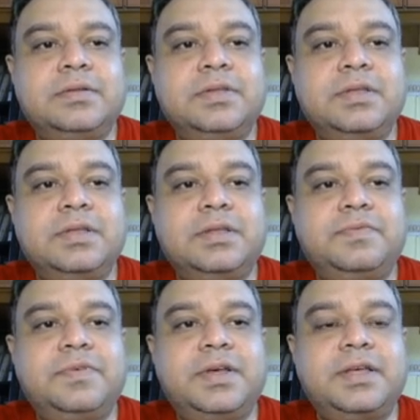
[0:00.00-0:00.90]
See
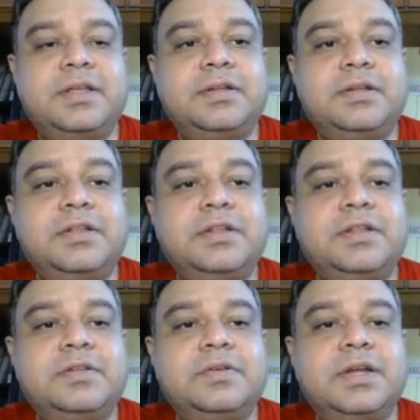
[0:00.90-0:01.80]
if I can
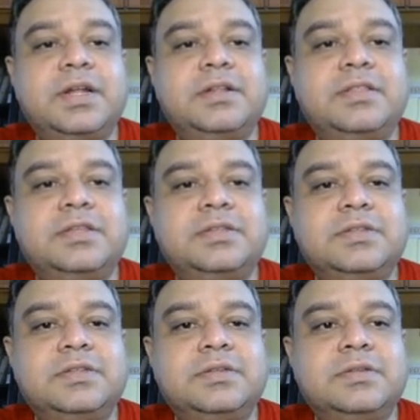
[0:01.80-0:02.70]
really look at
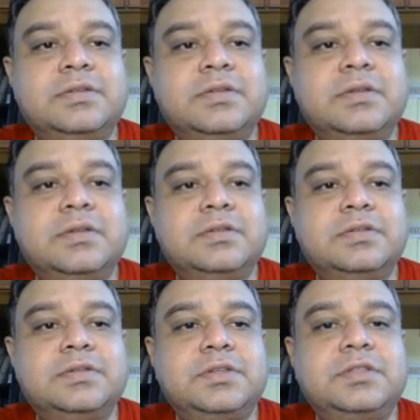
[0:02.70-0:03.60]
this.
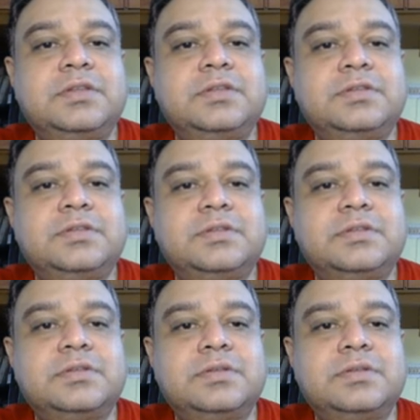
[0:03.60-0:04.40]
See this.